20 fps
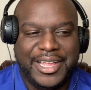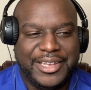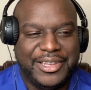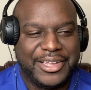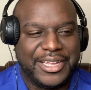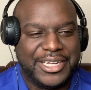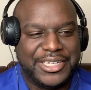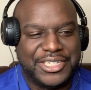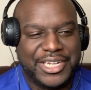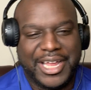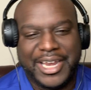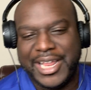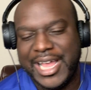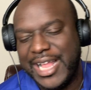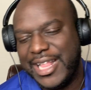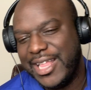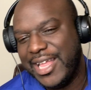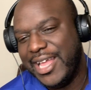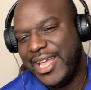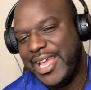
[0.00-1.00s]
Look at Johnny.
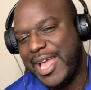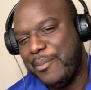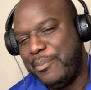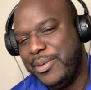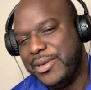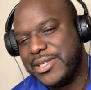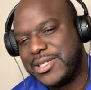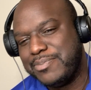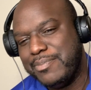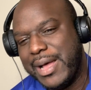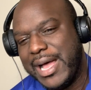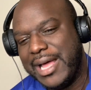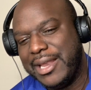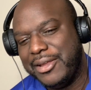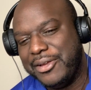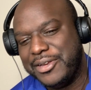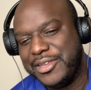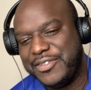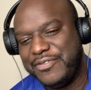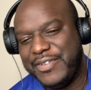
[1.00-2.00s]
I put a smile
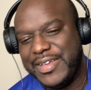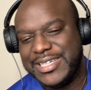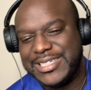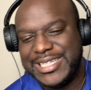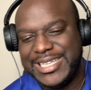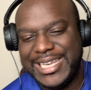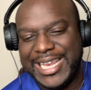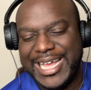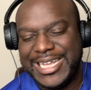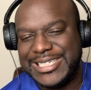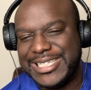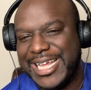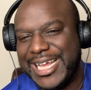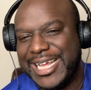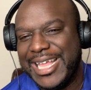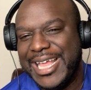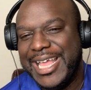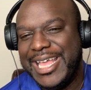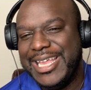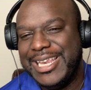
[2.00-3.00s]
on his face. He likes
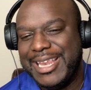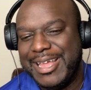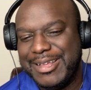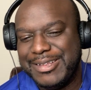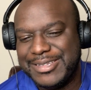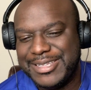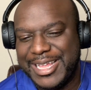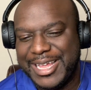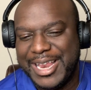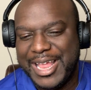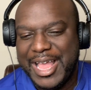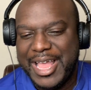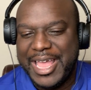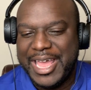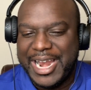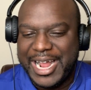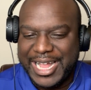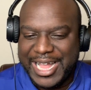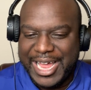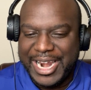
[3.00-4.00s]
that. He likes that.
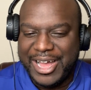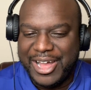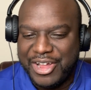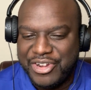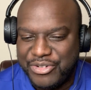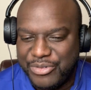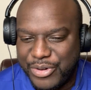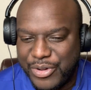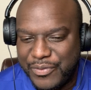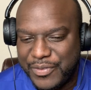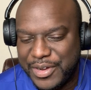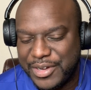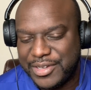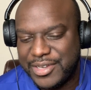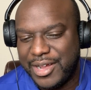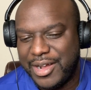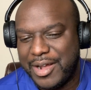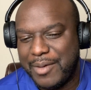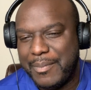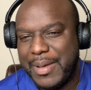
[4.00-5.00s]
And I got Audra over here
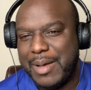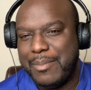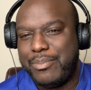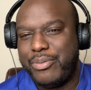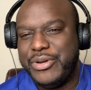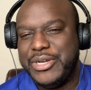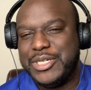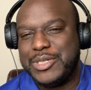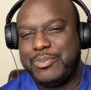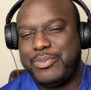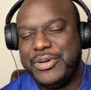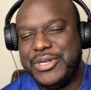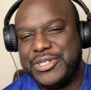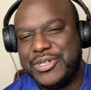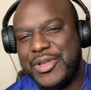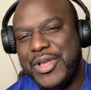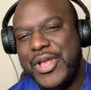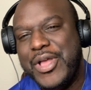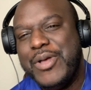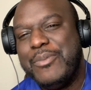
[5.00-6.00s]
talking about
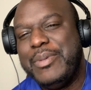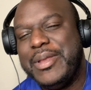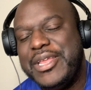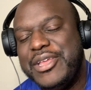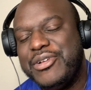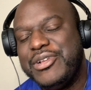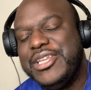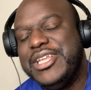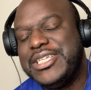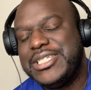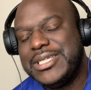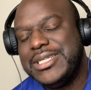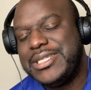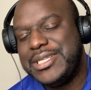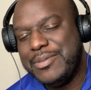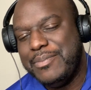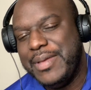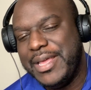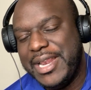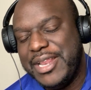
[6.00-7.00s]
preacher. But here, listen
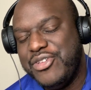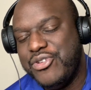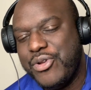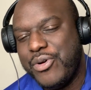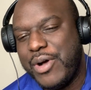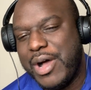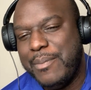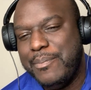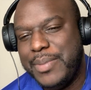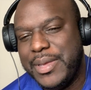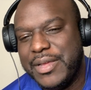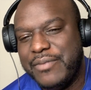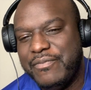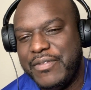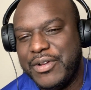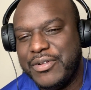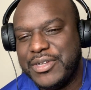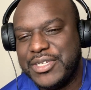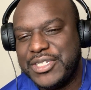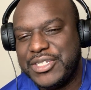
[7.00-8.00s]
to me. And you know I'm being
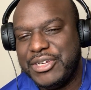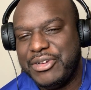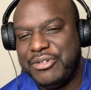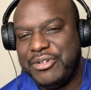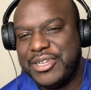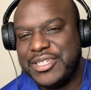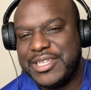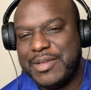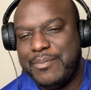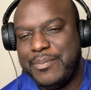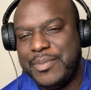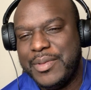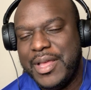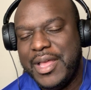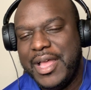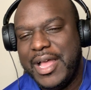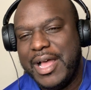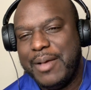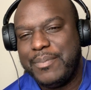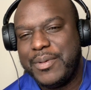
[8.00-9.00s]
very serious. I'm
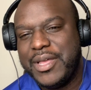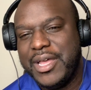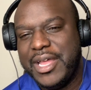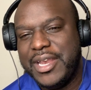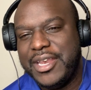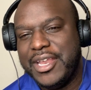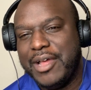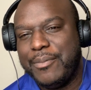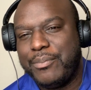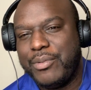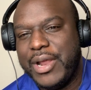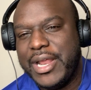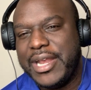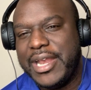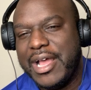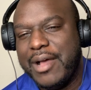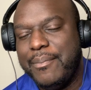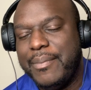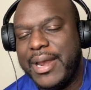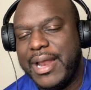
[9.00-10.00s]
cutting up right
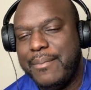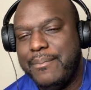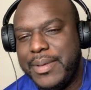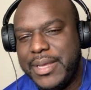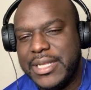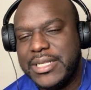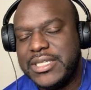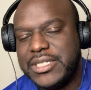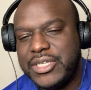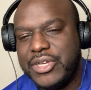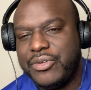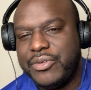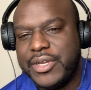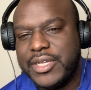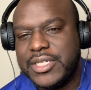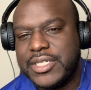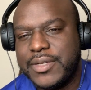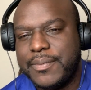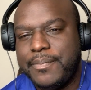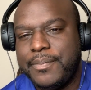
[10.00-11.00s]
now, but I'm being
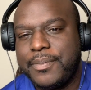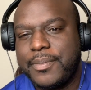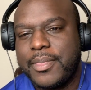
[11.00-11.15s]
serious.